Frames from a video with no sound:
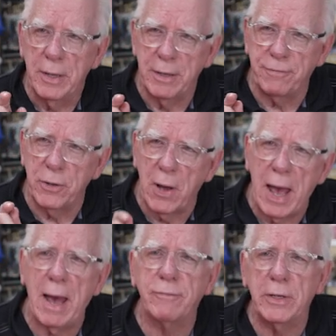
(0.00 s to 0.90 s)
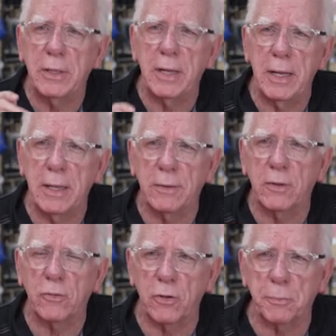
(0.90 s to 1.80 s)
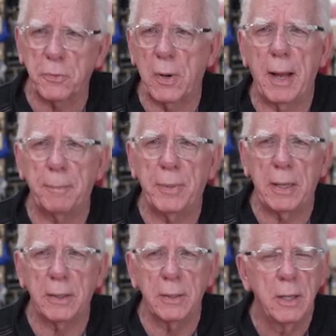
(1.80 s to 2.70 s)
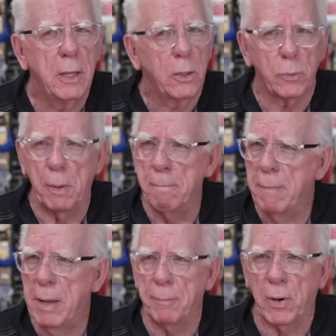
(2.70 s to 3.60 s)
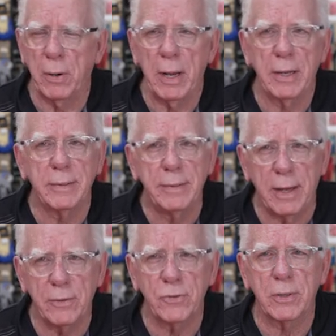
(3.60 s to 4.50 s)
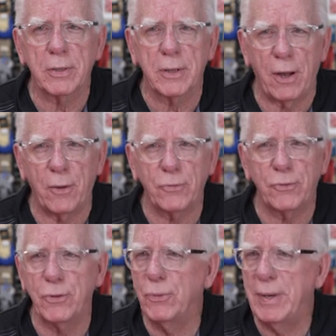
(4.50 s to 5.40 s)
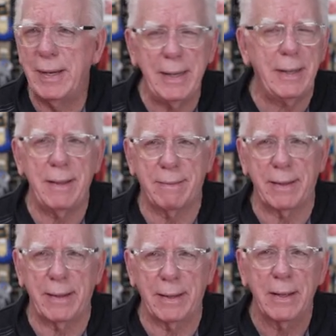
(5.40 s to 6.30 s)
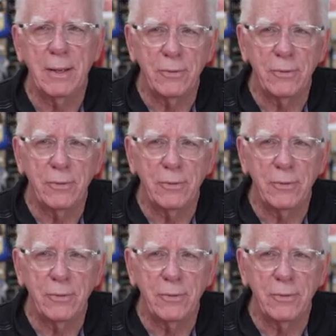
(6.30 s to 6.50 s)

If you haven't hit the subscribe button, remember it doesn't cost you anything.